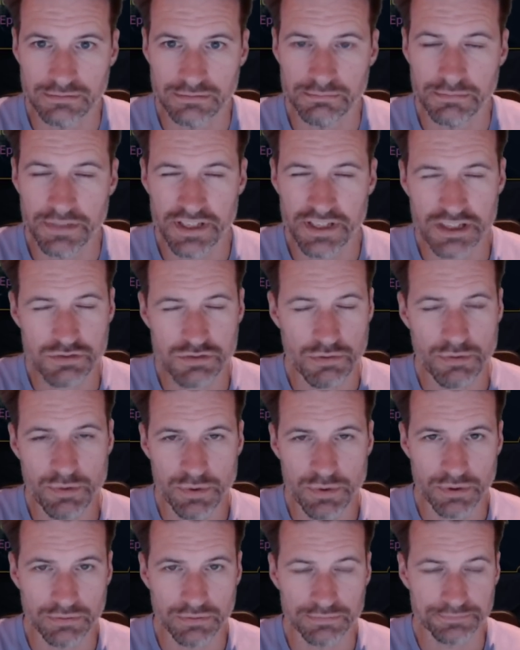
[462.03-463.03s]
But this one we
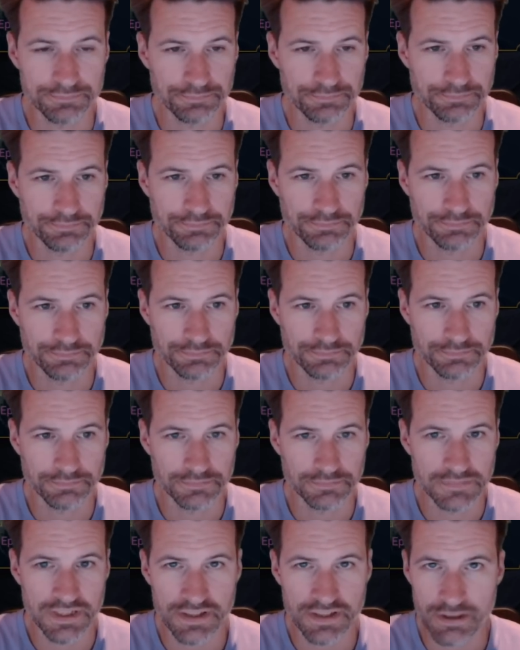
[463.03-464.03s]
will.
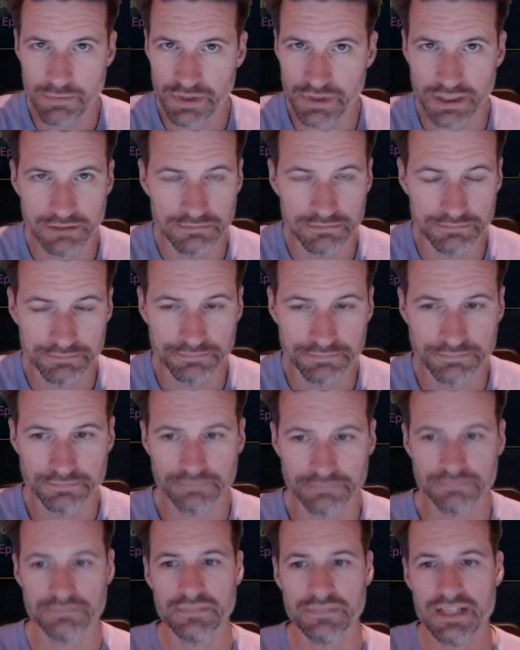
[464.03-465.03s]
And then we're done.
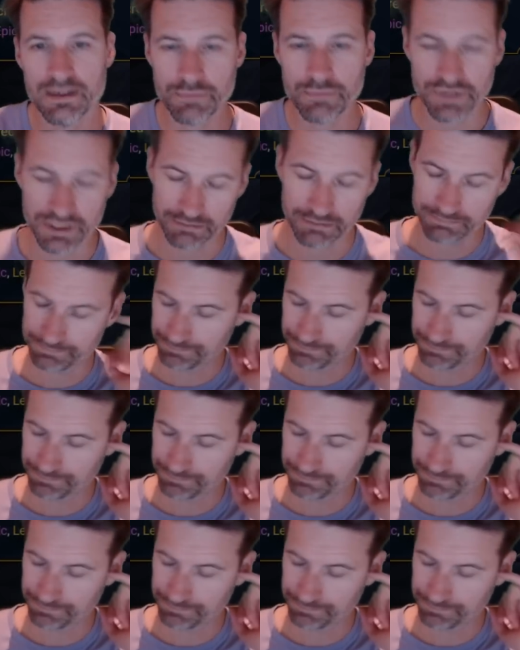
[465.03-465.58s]
Then we're done.